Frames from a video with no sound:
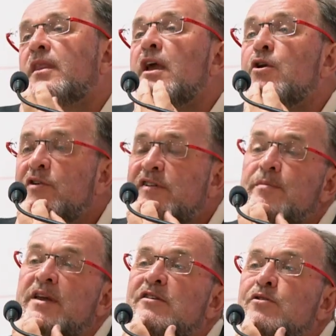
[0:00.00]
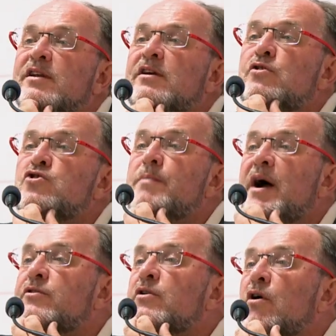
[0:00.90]
it also means you get a huge
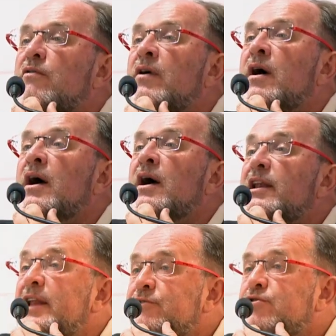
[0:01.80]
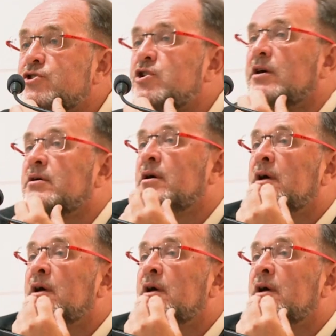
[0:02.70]
amount of literature.